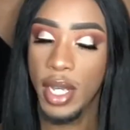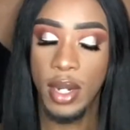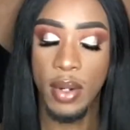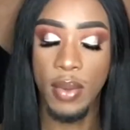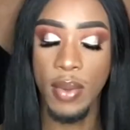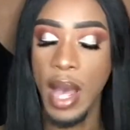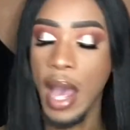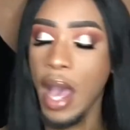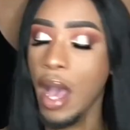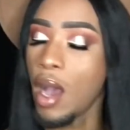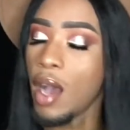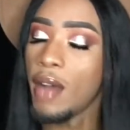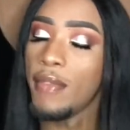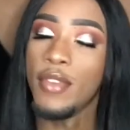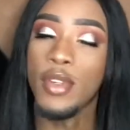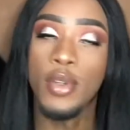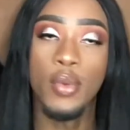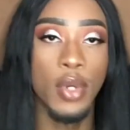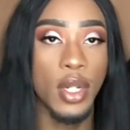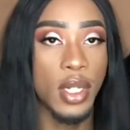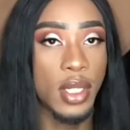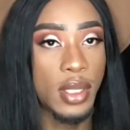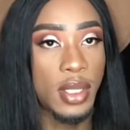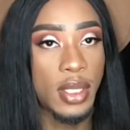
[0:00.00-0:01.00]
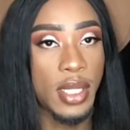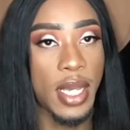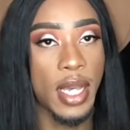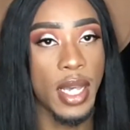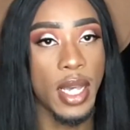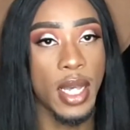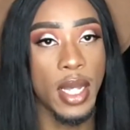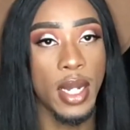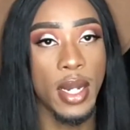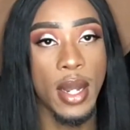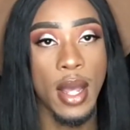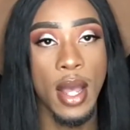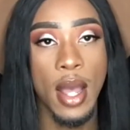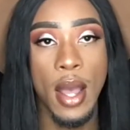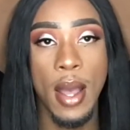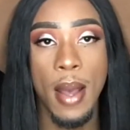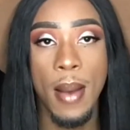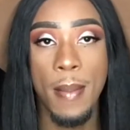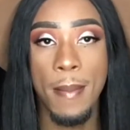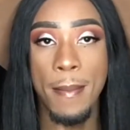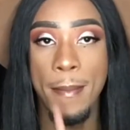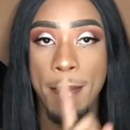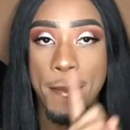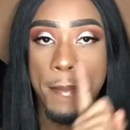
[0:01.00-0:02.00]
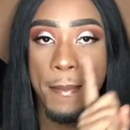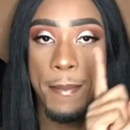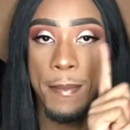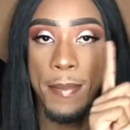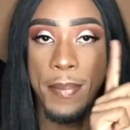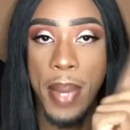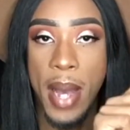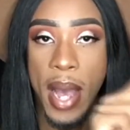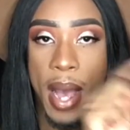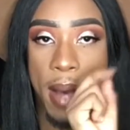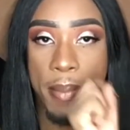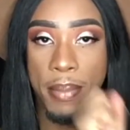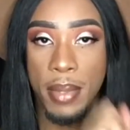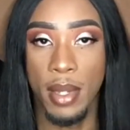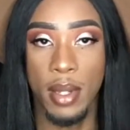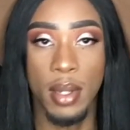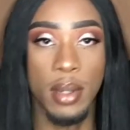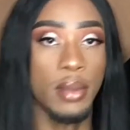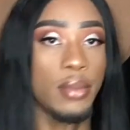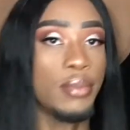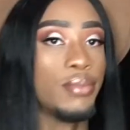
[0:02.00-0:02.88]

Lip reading: however you want to say it, poppin',